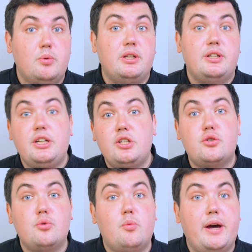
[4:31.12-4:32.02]
will need
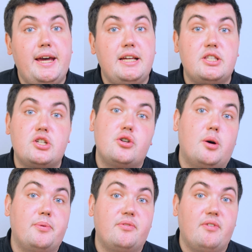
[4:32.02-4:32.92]
to wait the
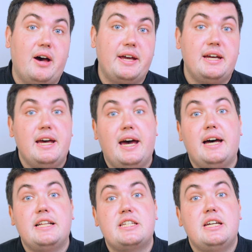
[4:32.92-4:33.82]
Shopify
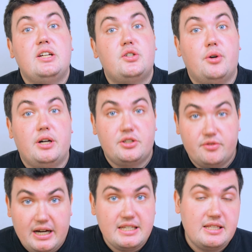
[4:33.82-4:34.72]
and to
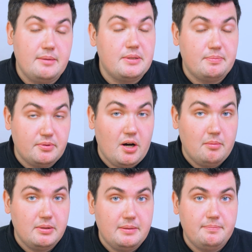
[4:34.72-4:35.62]
address them the
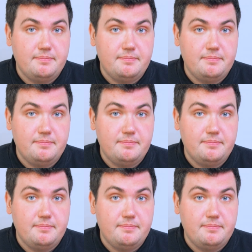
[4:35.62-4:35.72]
problem.